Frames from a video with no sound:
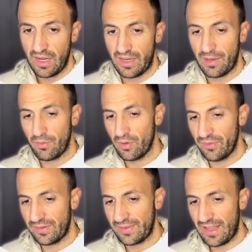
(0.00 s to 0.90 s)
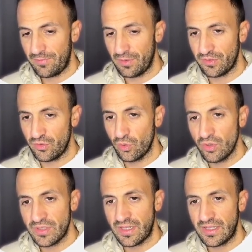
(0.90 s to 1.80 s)
enable all this stuff, but
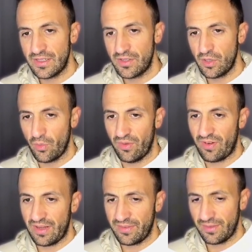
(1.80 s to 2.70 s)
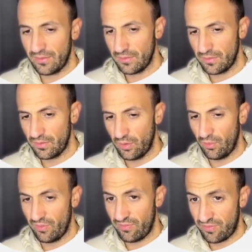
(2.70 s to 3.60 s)
tools in here you will
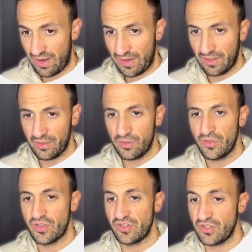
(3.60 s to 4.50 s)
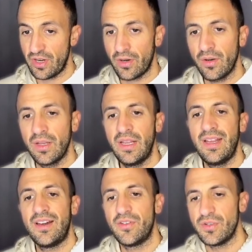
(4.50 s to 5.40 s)
find here general.
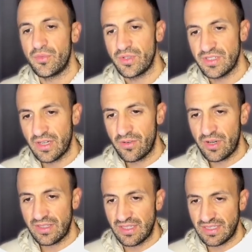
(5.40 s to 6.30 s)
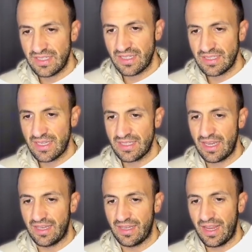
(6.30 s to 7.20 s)
generate the CSS
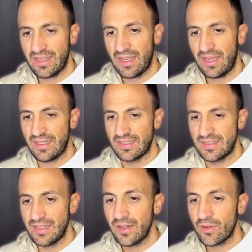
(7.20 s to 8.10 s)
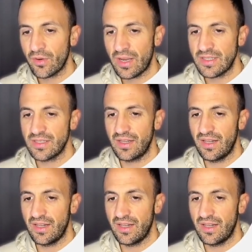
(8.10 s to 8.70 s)
and data and synchronize